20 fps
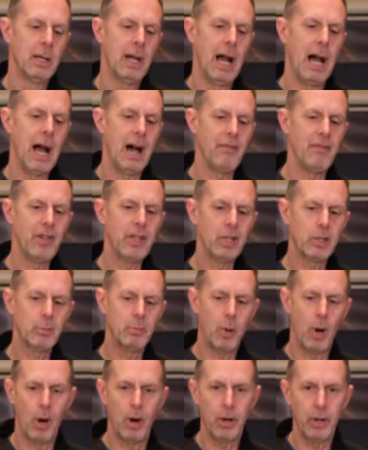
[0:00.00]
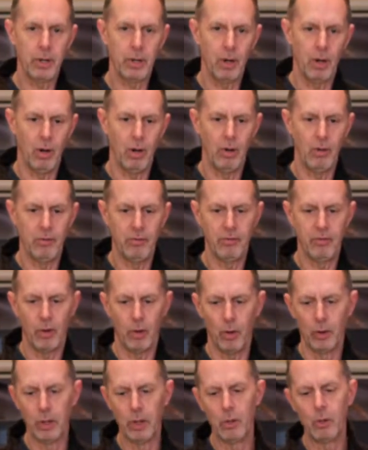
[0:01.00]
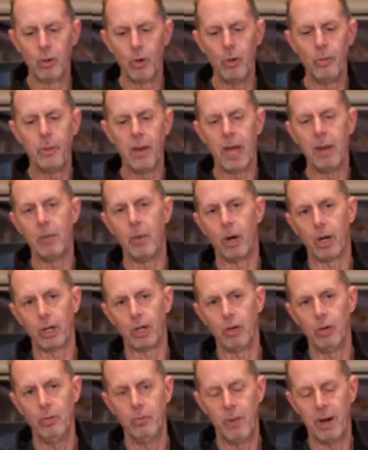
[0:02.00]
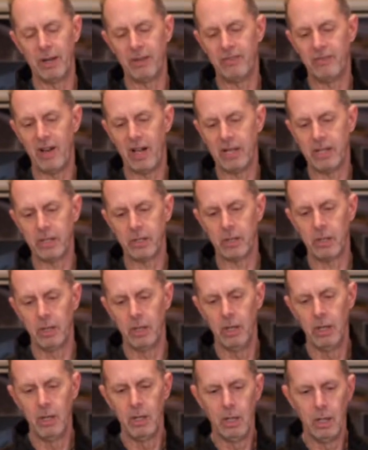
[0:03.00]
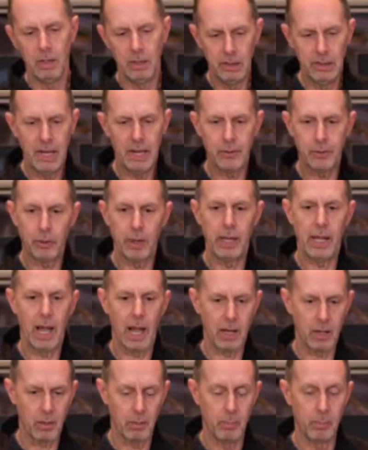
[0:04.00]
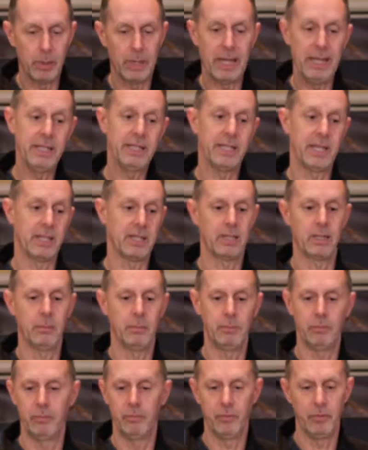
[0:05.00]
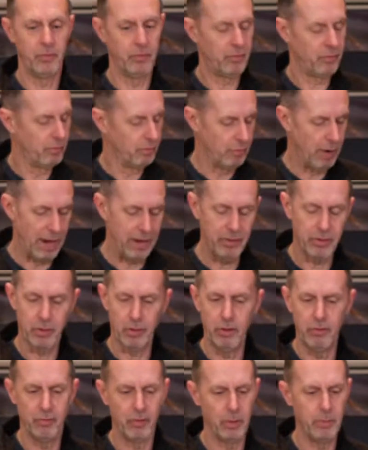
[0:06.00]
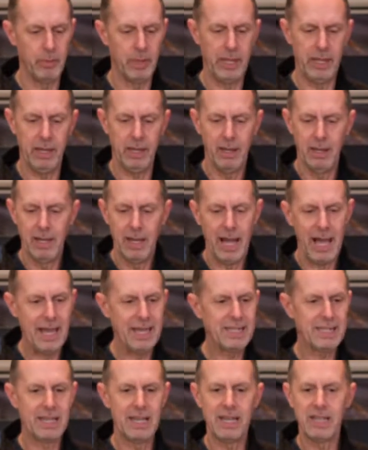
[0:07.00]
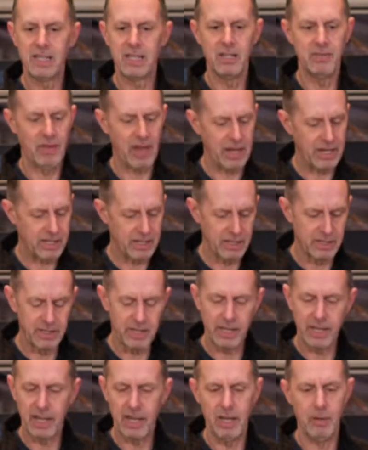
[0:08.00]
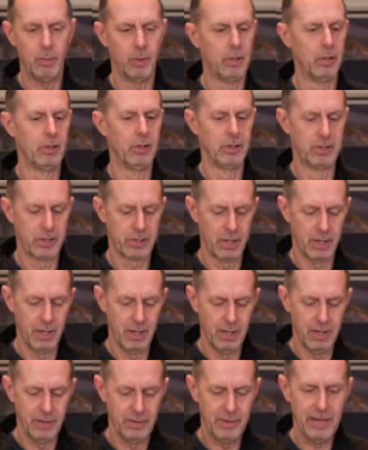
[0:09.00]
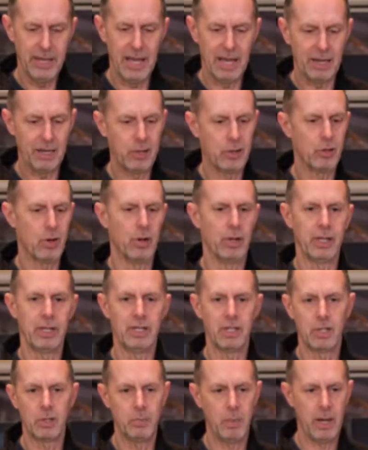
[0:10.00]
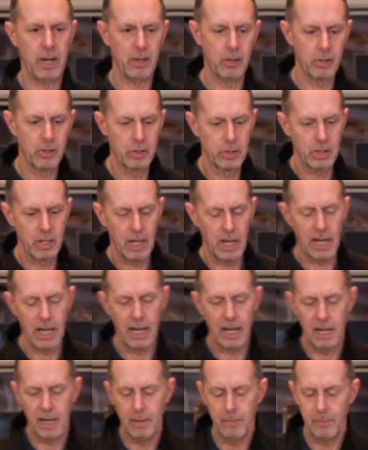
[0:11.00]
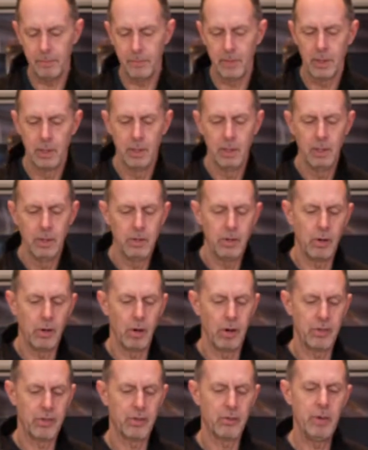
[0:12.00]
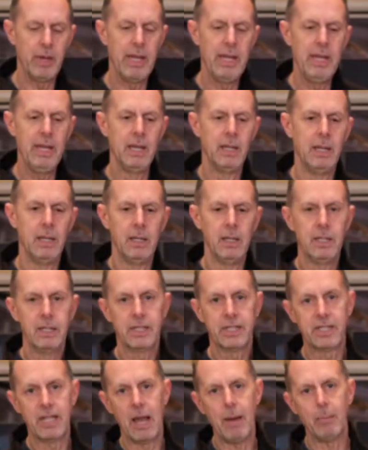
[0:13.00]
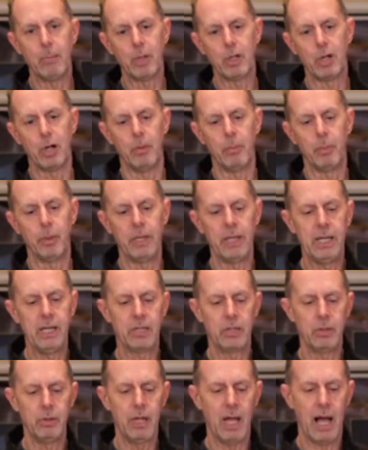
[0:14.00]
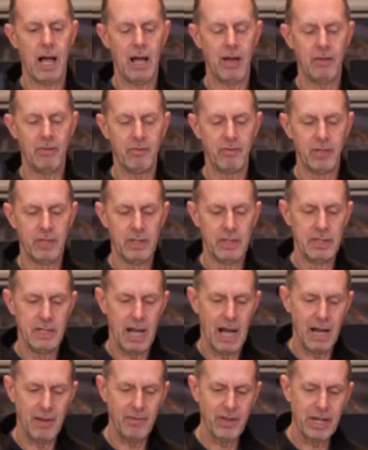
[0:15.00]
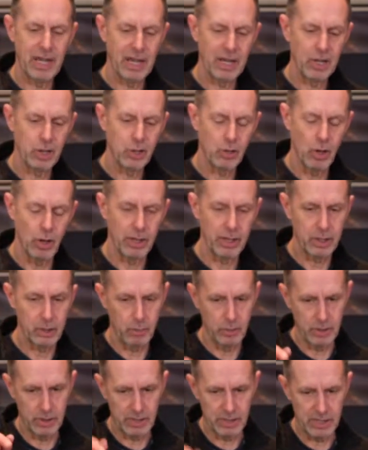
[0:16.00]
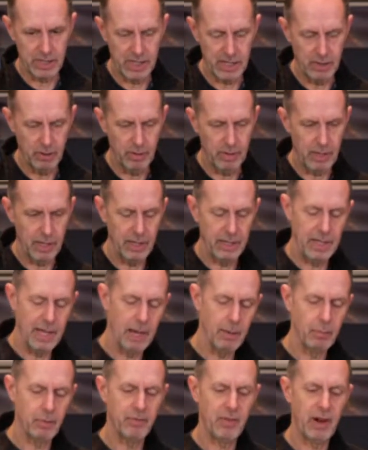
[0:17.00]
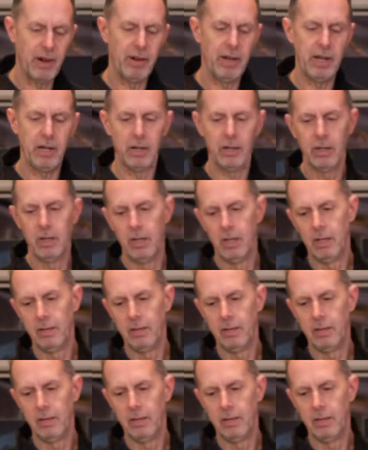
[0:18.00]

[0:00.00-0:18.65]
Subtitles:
Aavik is part of Audio Group Denmark, who manufacture literally a complete system, right through from the isolation devices, the cables, the electronics, the speakers. There are three separate companies. So you have Aavik Electronics, which you'll see the amplifier here.